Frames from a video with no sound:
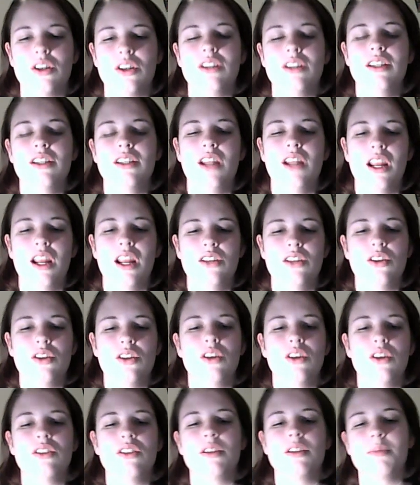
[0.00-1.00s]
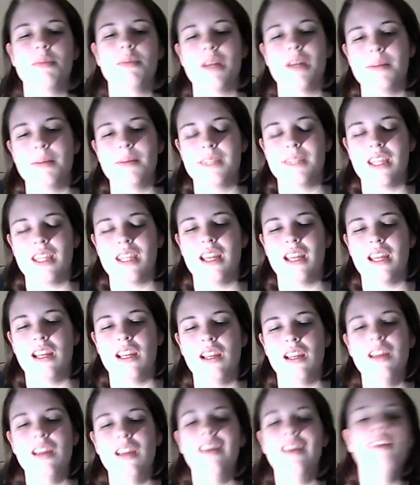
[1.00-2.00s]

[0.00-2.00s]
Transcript: A teenager, sometimes they